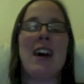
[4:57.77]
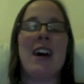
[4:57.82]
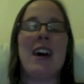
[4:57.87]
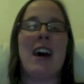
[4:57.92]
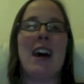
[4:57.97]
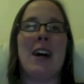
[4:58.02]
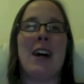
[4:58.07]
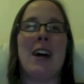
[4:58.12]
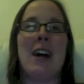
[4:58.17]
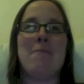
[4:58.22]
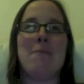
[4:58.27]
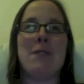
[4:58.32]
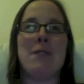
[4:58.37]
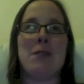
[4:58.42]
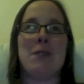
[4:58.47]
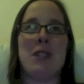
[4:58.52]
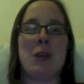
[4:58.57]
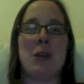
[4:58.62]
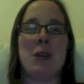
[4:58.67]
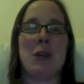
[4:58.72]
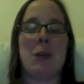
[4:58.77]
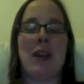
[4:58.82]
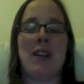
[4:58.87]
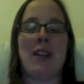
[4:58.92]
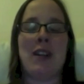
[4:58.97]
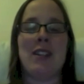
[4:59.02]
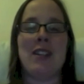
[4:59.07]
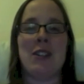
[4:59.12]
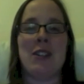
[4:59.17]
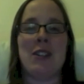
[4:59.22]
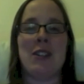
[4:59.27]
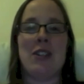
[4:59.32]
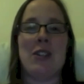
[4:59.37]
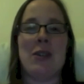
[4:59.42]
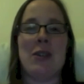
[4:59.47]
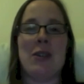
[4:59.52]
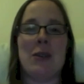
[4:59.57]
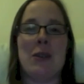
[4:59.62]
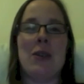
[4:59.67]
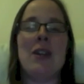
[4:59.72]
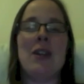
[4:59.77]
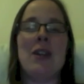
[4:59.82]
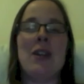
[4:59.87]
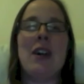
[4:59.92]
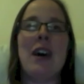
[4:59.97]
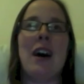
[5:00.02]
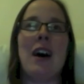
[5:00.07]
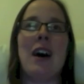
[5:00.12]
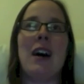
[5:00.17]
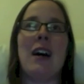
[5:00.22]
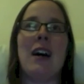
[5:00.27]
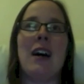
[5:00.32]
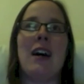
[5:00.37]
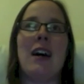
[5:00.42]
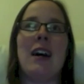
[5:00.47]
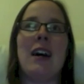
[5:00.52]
Um, so tier one and tier two. Uh,